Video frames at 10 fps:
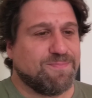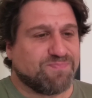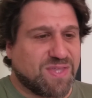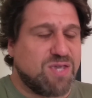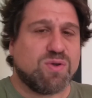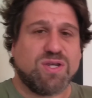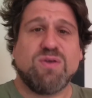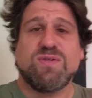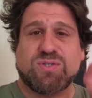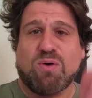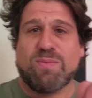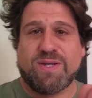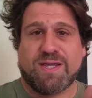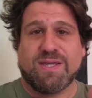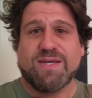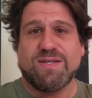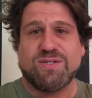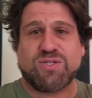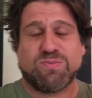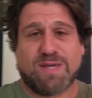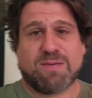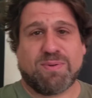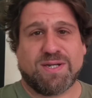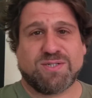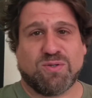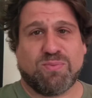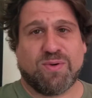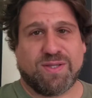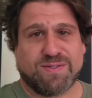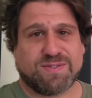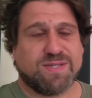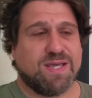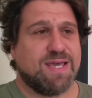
you can use comedy to make political points.